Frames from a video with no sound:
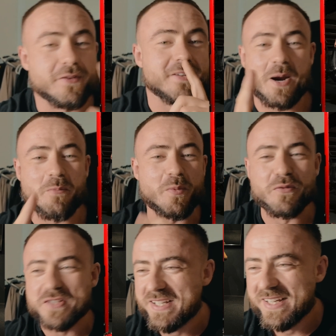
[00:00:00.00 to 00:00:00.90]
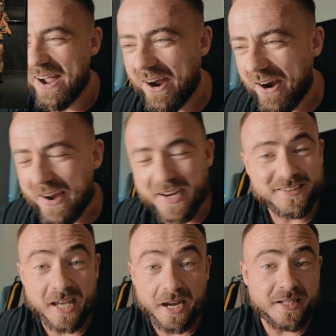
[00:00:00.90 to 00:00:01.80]
Camera moves. In
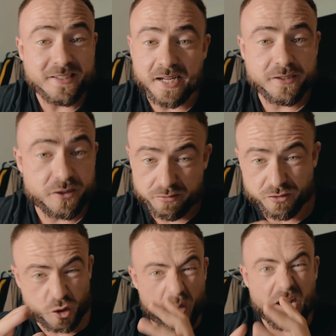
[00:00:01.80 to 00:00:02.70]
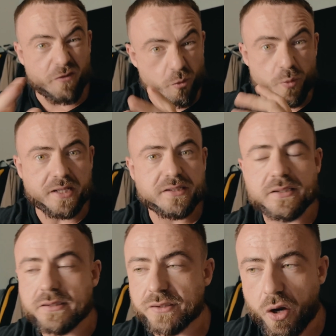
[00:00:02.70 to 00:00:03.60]
10 to 11
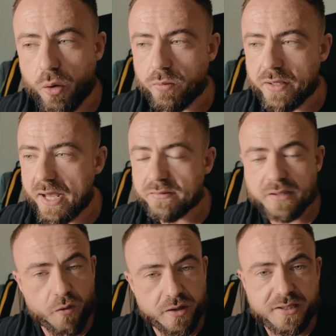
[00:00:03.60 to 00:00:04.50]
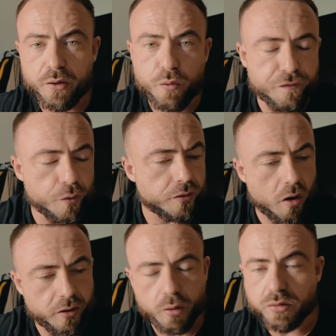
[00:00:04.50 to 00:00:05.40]
weeks. So yeah, steroid cycle, food,
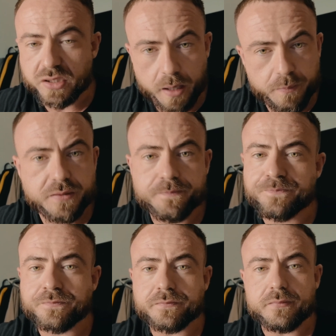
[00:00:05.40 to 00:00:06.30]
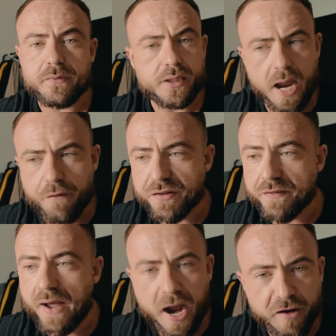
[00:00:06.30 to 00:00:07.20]
cardio, steps,
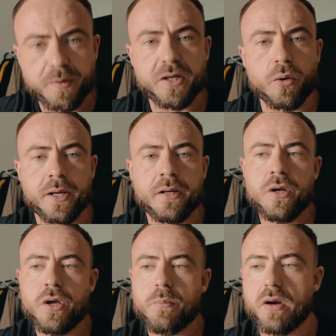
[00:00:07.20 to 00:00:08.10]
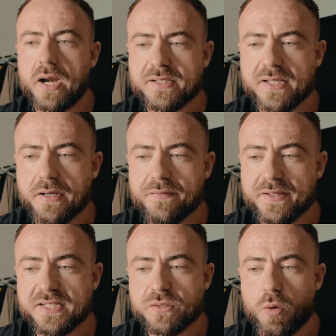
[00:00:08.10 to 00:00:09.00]
everything that I've been doing. But like I said,
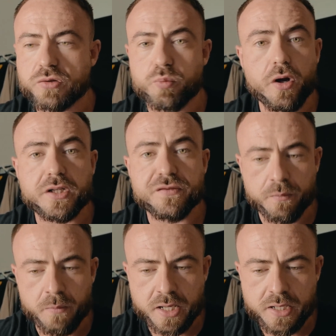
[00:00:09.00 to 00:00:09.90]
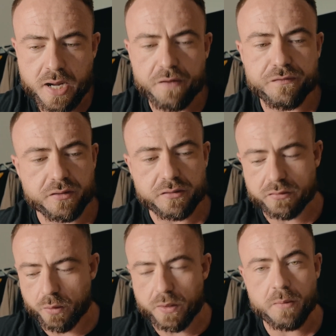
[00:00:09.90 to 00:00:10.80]
this is what's worked for me after
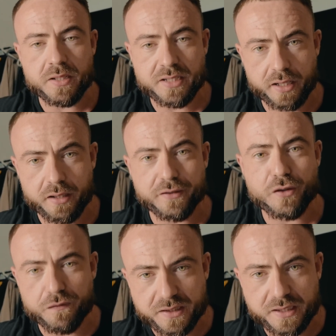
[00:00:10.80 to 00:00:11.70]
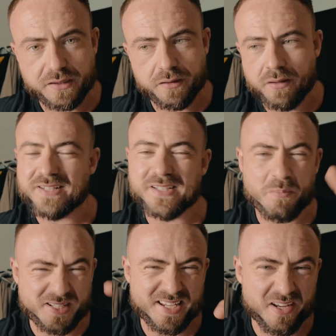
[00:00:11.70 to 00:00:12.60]
doing a meticulous off season. I say
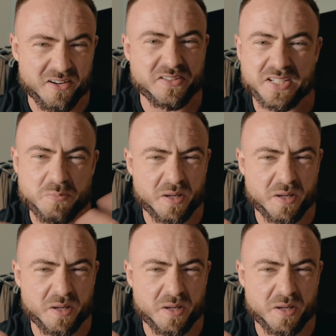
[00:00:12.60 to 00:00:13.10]
meticulous,